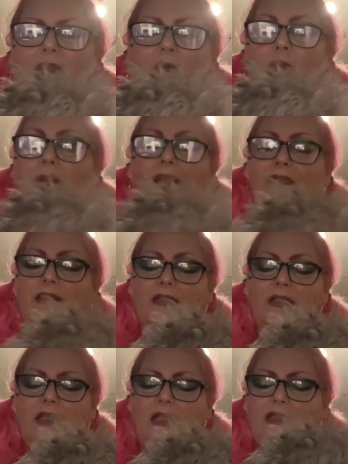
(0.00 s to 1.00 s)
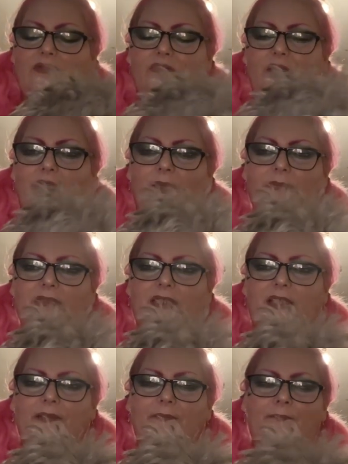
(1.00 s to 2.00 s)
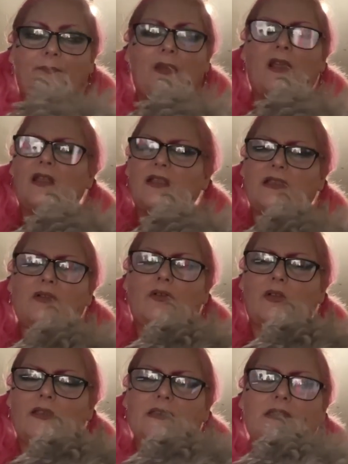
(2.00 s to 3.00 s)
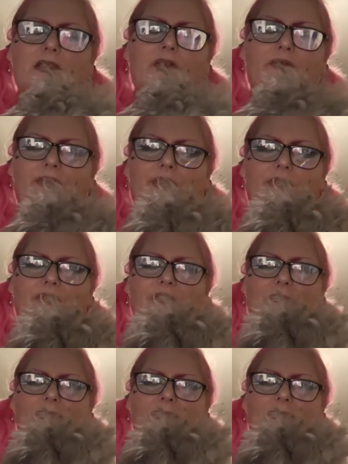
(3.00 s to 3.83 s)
of wet in it. He gets really upset. Laura used to